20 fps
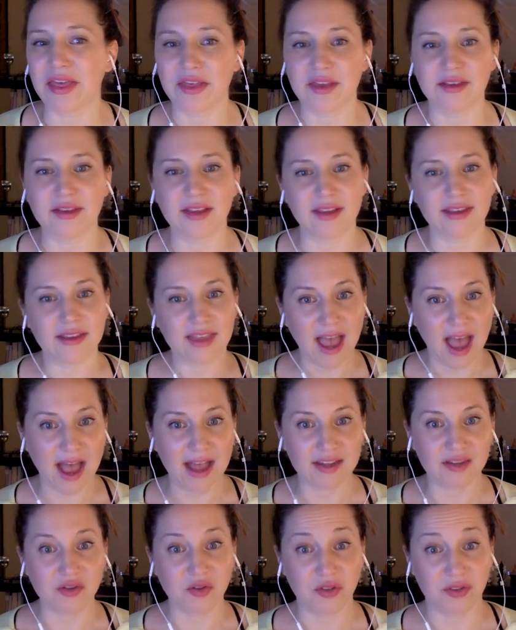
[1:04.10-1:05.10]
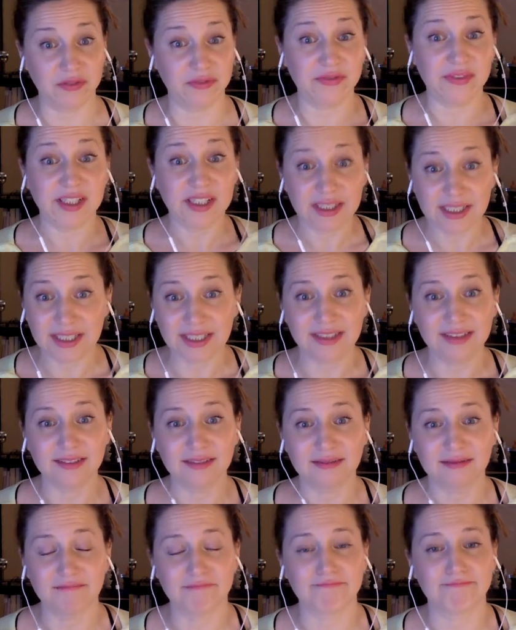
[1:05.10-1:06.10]
think that sort of
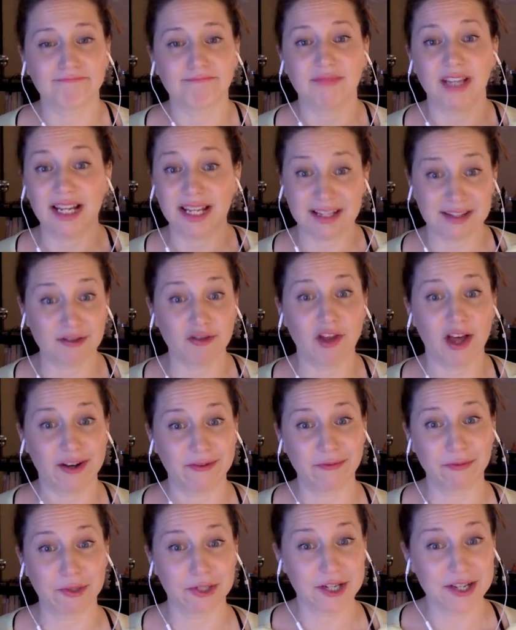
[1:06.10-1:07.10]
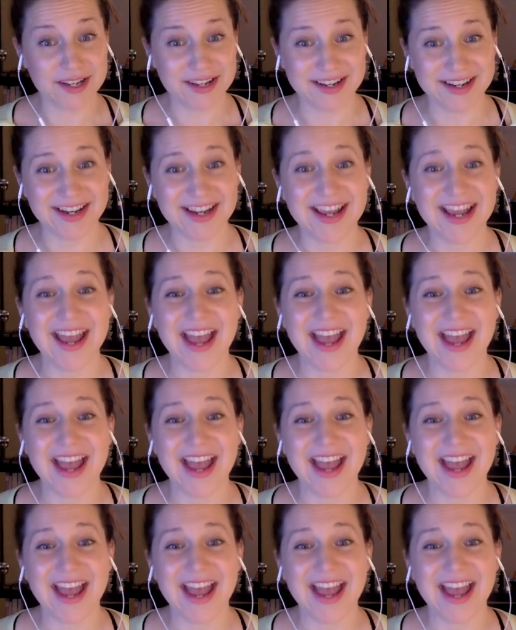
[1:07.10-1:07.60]
feeling like it's a lot of work